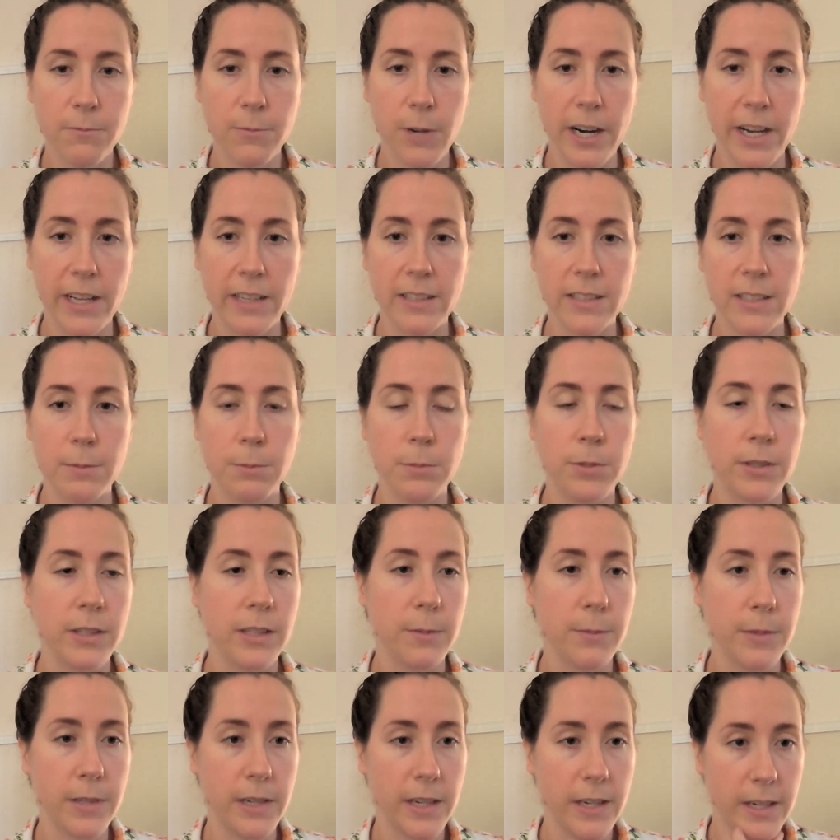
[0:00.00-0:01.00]
running some
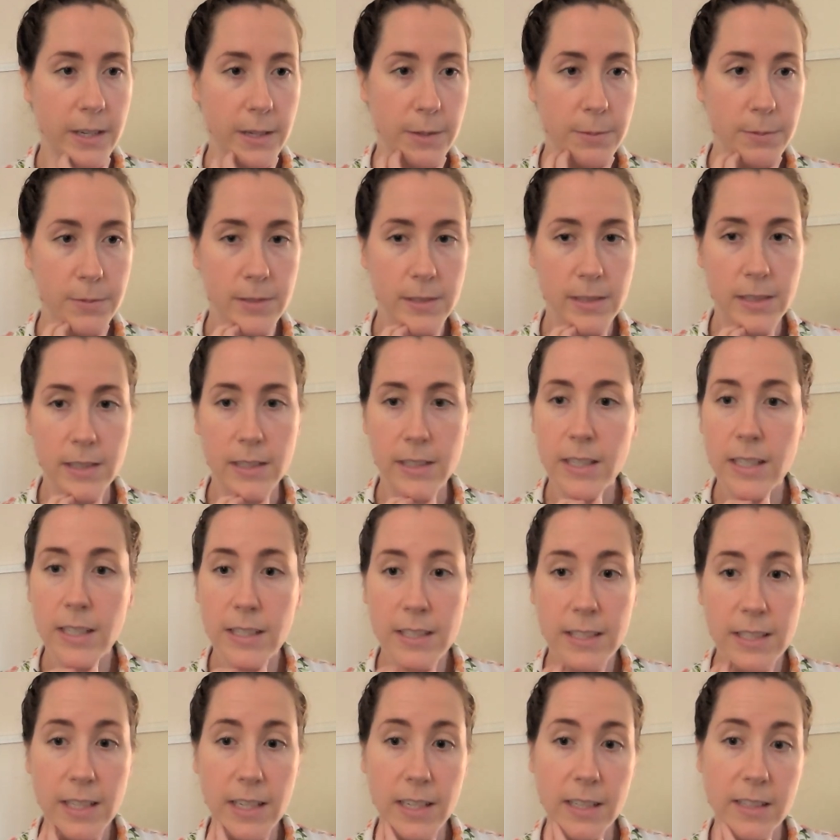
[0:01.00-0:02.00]
preliminary
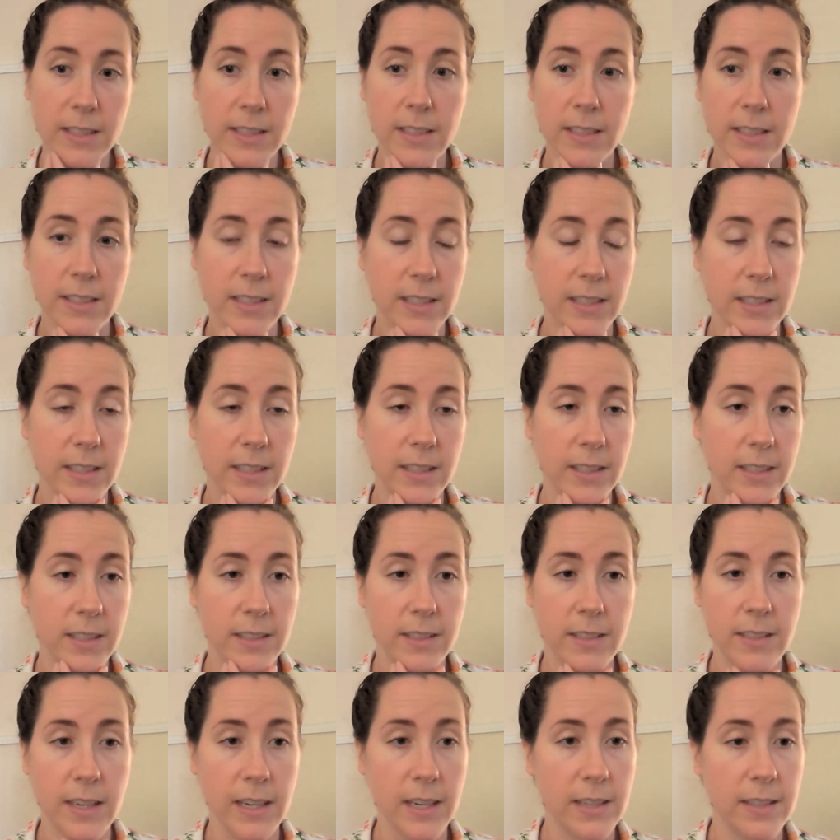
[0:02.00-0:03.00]
statistics to
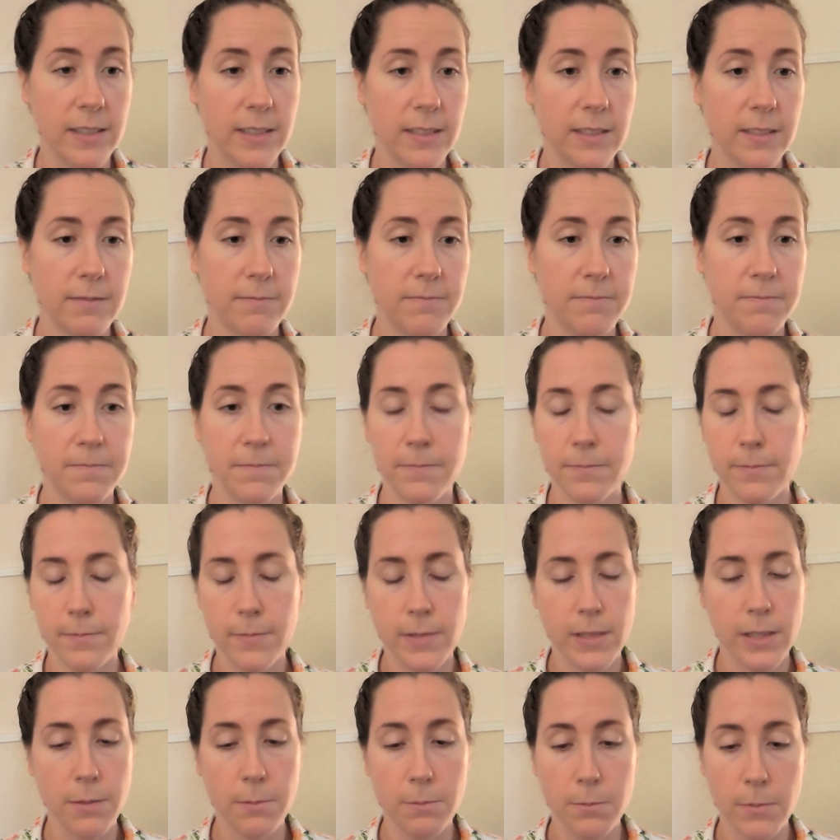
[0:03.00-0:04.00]
get
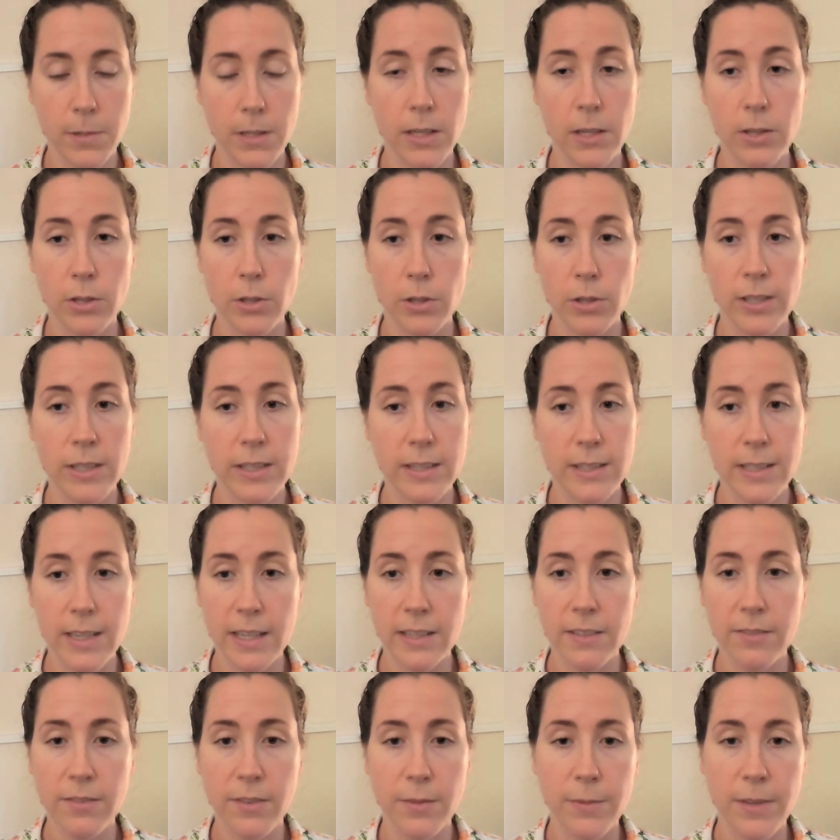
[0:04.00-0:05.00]
some initial
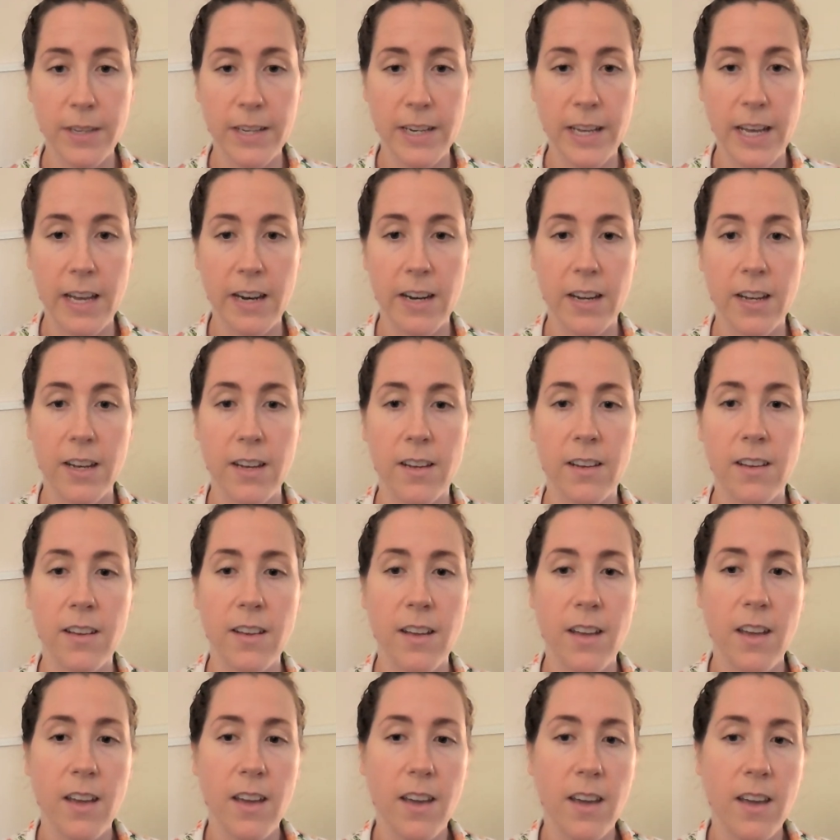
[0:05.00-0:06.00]
insights from the data.
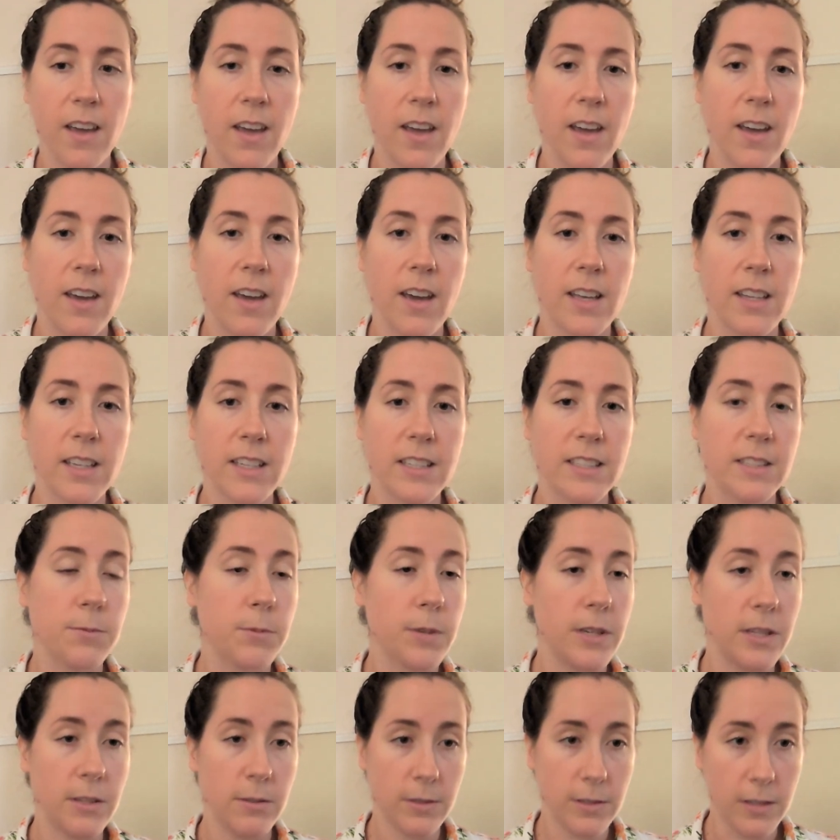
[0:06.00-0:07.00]
And this is
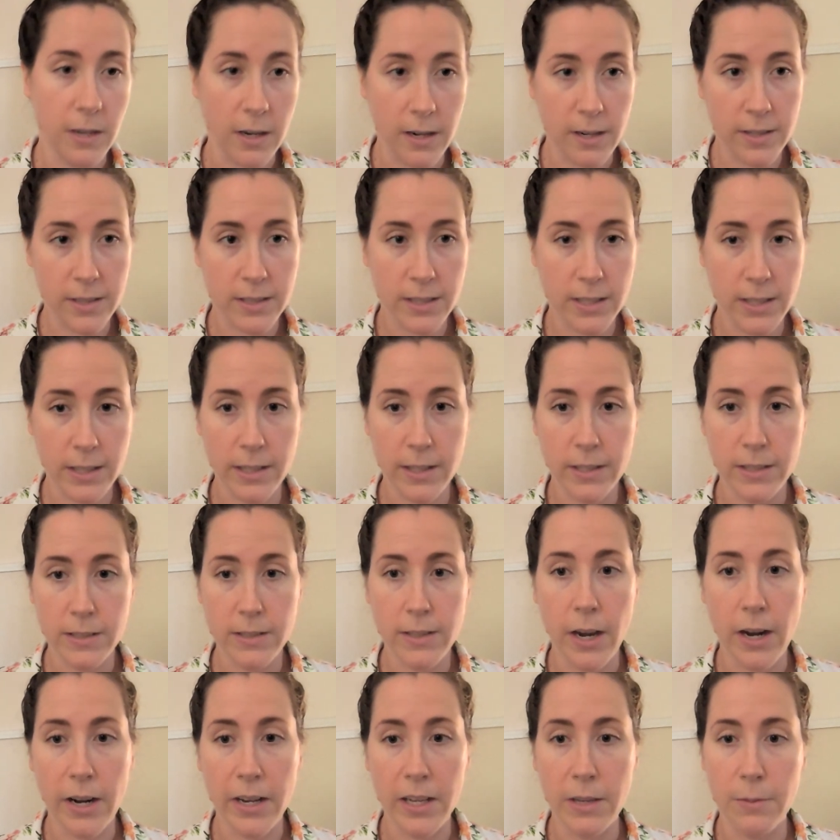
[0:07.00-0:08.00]
when you start to
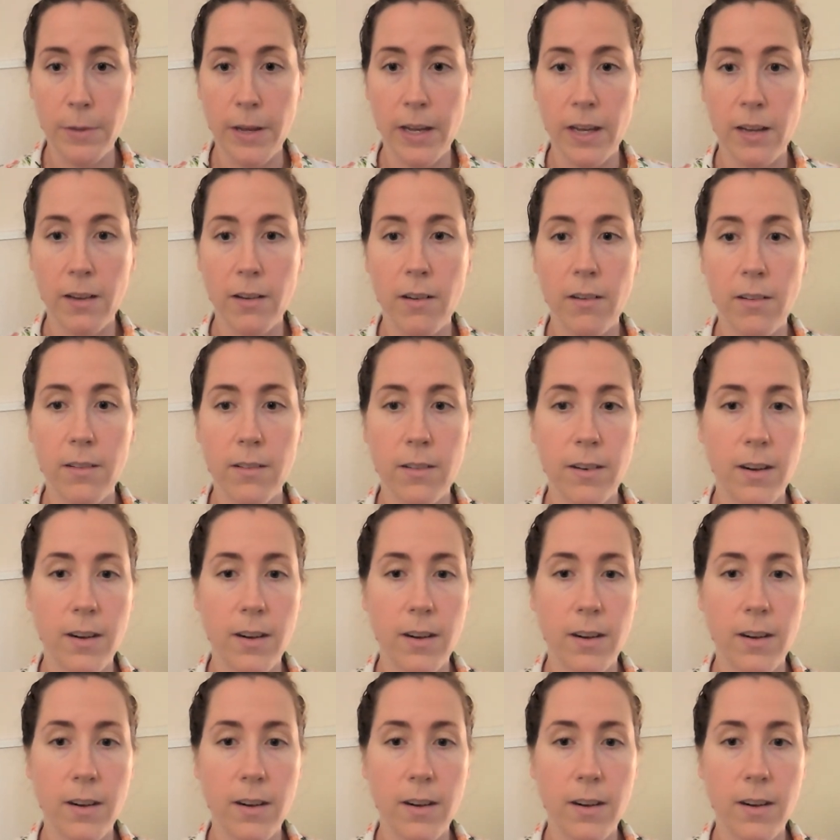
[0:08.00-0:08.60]
document